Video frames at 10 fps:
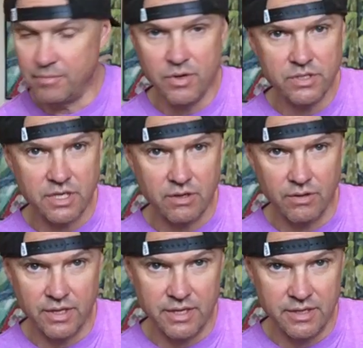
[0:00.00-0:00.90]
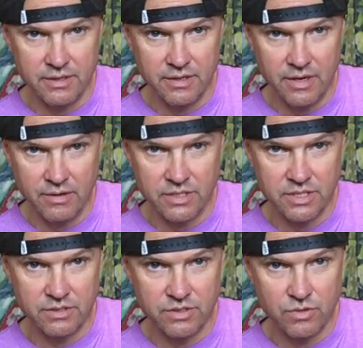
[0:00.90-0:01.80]
musical than, you know,
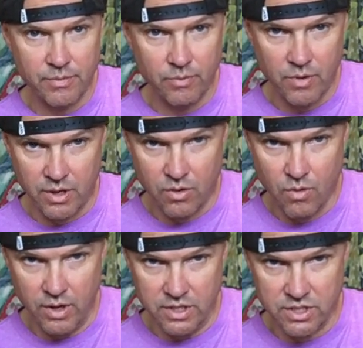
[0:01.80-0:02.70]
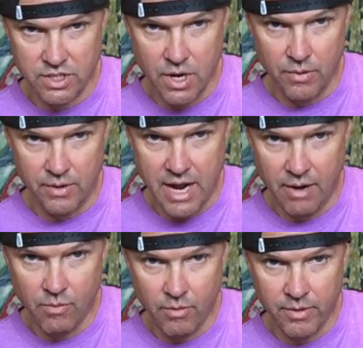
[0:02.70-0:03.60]
just strumming one chord. So
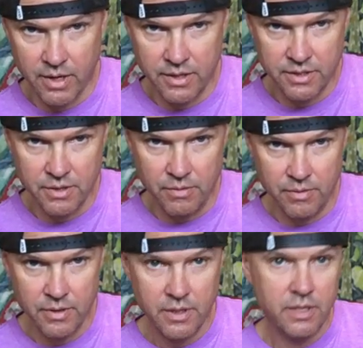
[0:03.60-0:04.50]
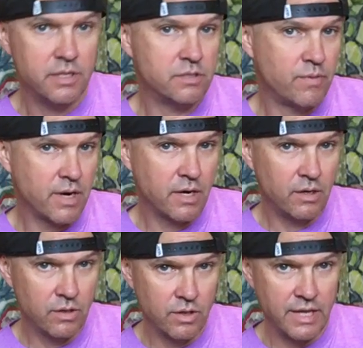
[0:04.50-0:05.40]
now what we're going to do is we're going
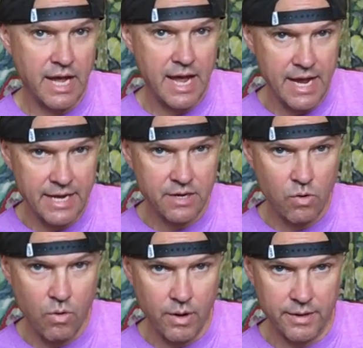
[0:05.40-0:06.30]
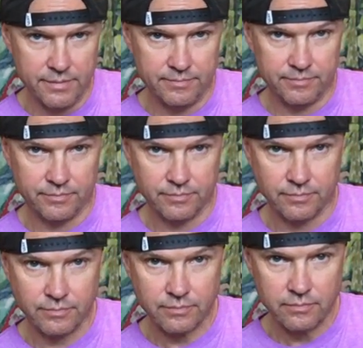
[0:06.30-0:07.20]
to learn the A chord.
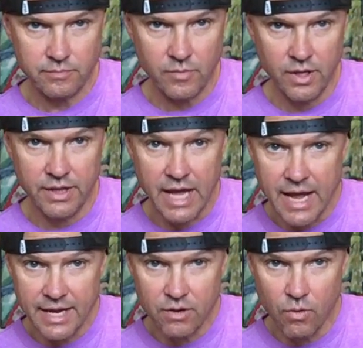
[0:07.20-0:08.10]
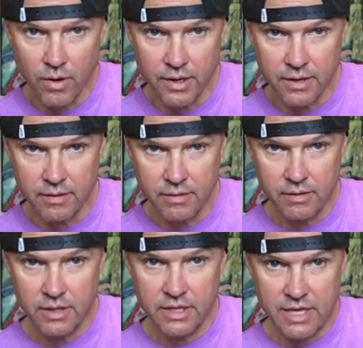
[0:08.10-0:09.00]
The A chord,
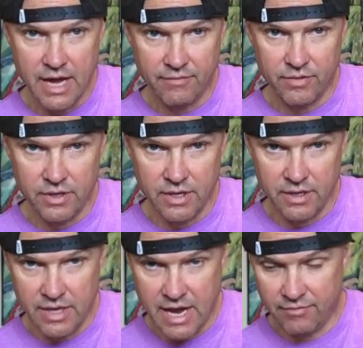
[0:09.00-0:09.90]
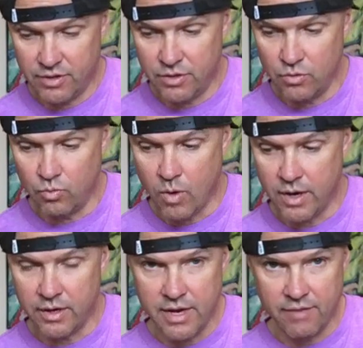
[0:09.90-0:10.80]
you have
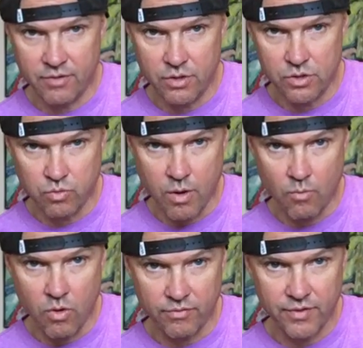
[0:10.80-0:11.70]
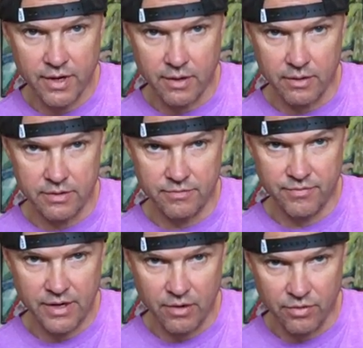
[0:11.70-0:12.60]
to use one more finger to
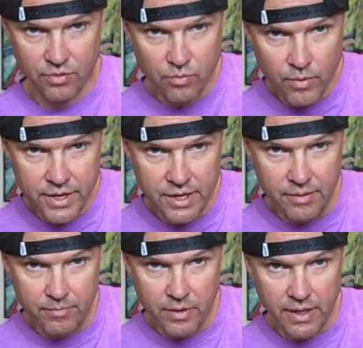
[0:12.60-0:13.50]
finger 3